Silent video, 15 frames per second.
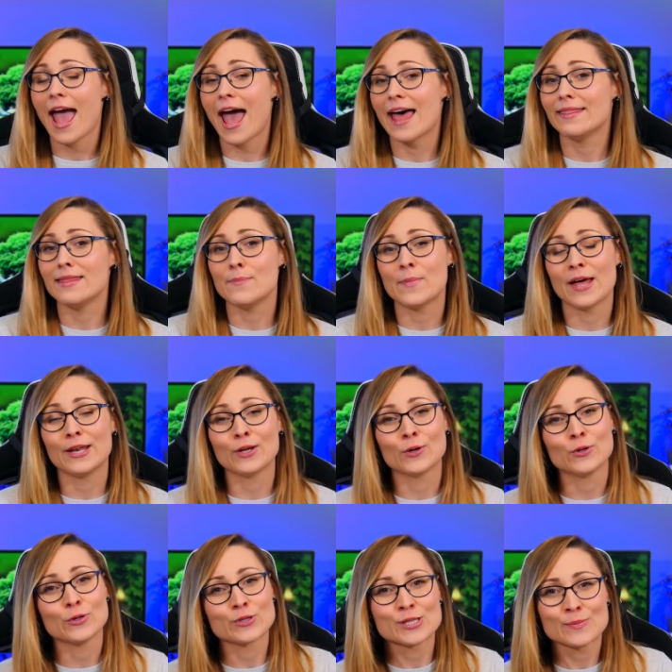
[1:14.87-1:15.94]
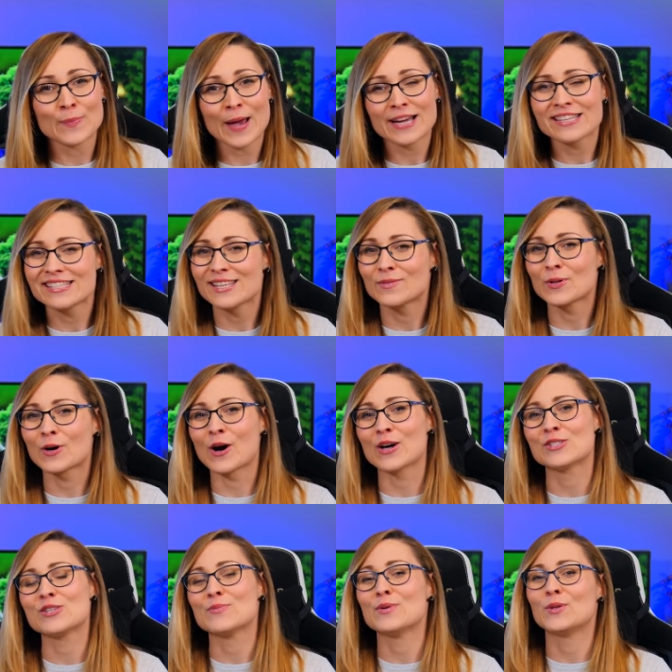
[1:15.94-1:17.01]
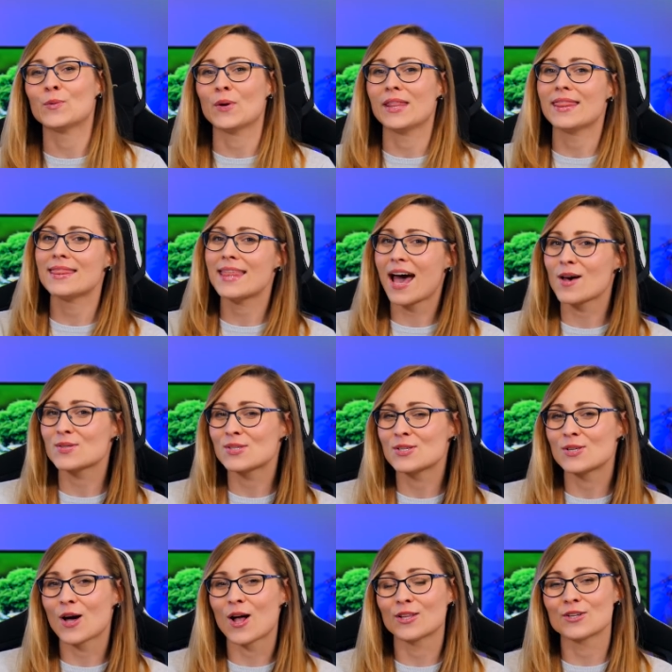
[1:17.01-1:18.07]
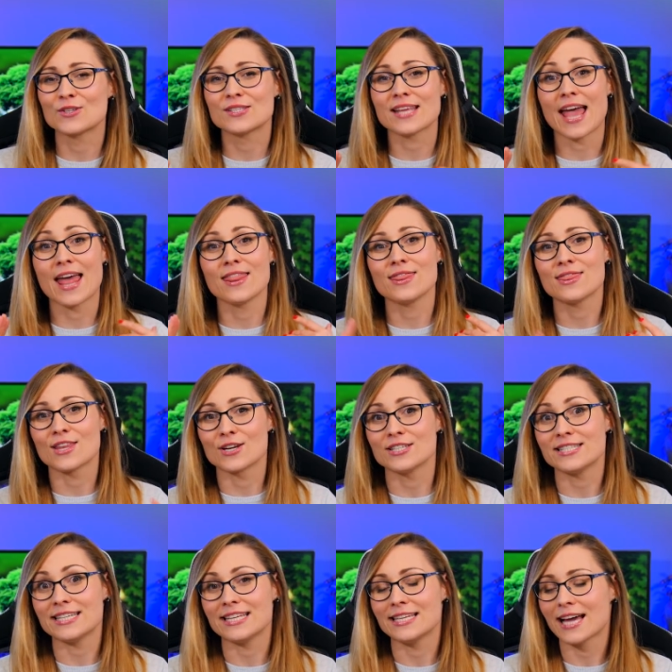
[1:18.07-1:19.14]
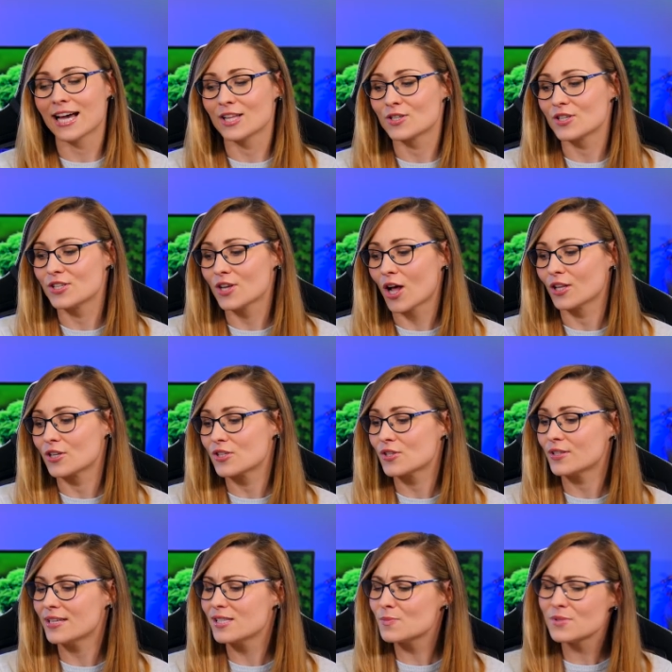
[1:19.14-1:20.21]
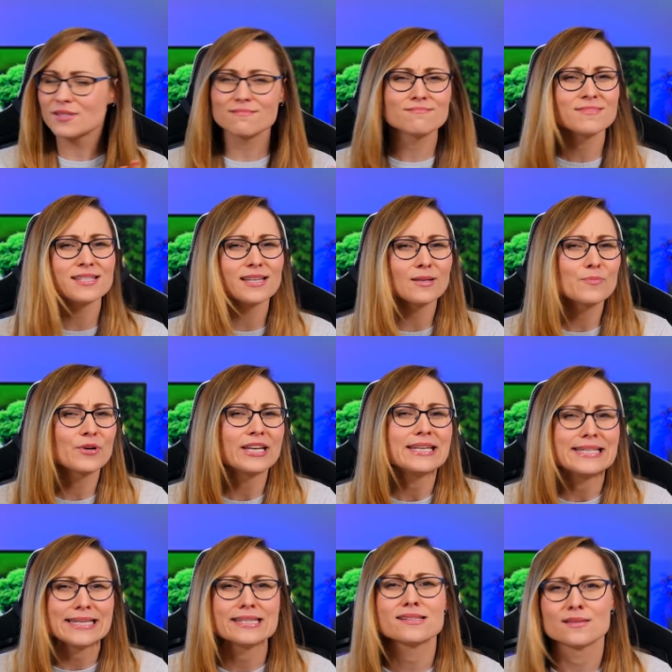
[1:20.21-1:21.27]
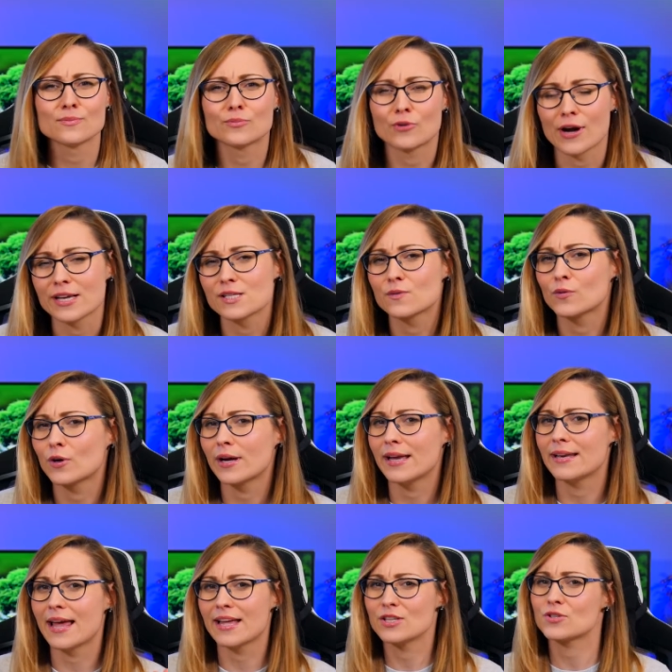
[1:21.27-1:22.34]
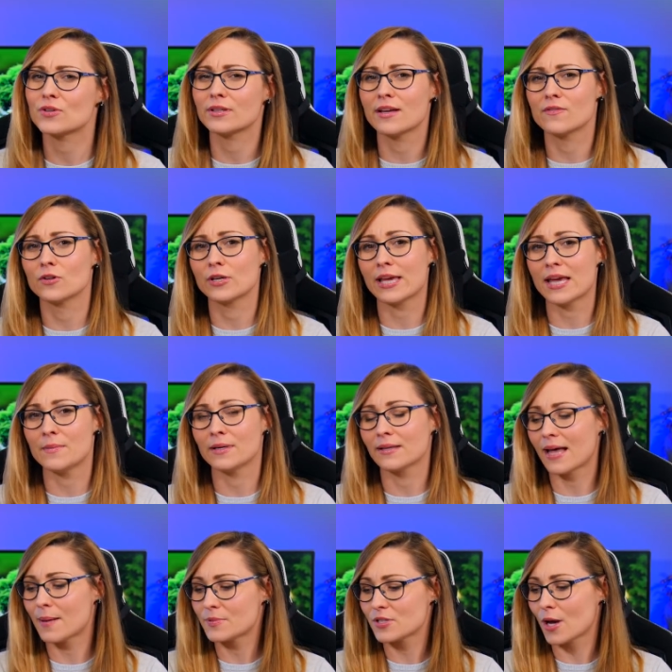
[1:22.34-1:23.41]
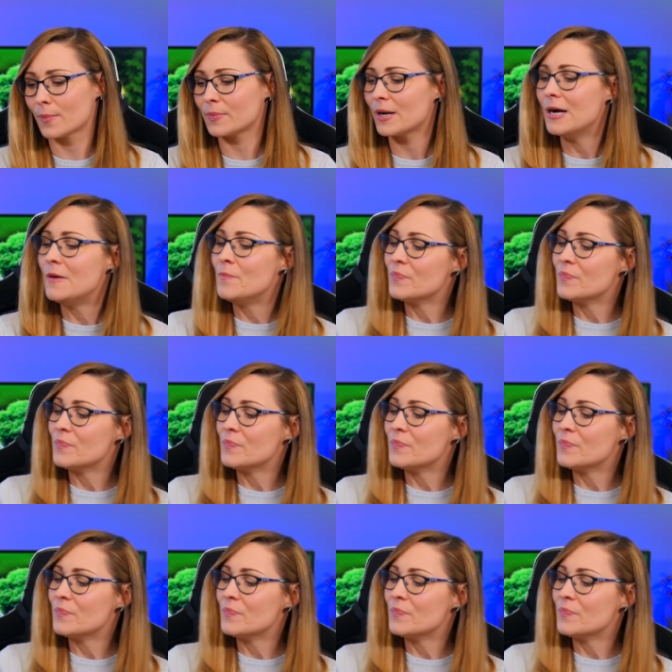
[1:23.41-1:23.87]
And depending on your specs, it will cost you between $1,000 and $1,300. So that's still a pretty decent price for an entry level gaming laptop.